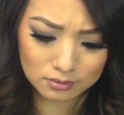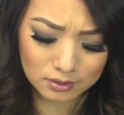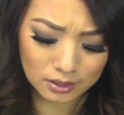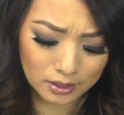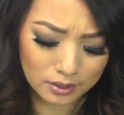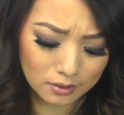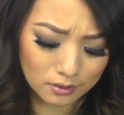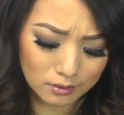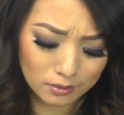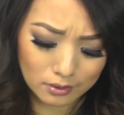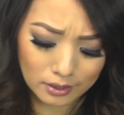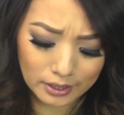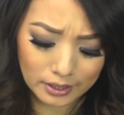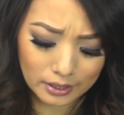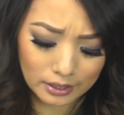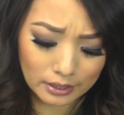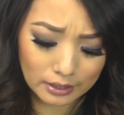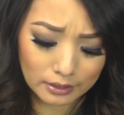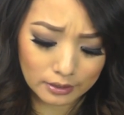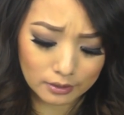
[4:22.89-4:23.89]
I don't know.
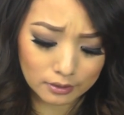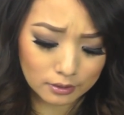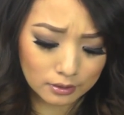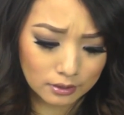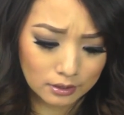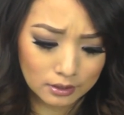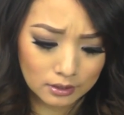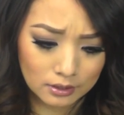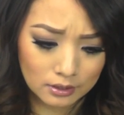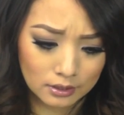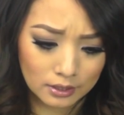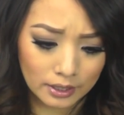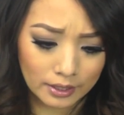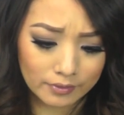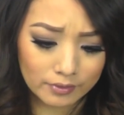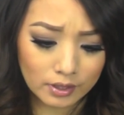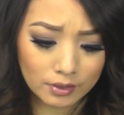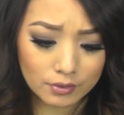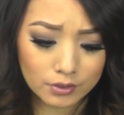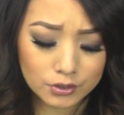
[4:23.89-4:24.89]

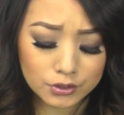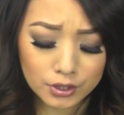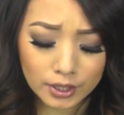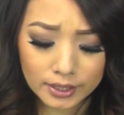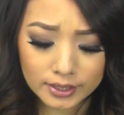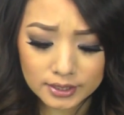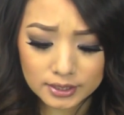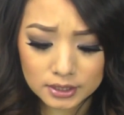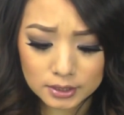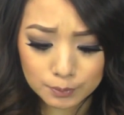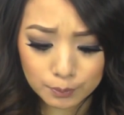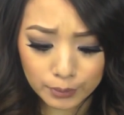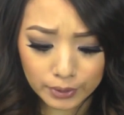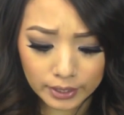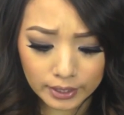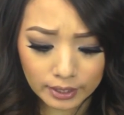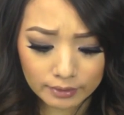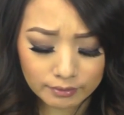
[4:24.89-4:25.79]
I've never tried this brand.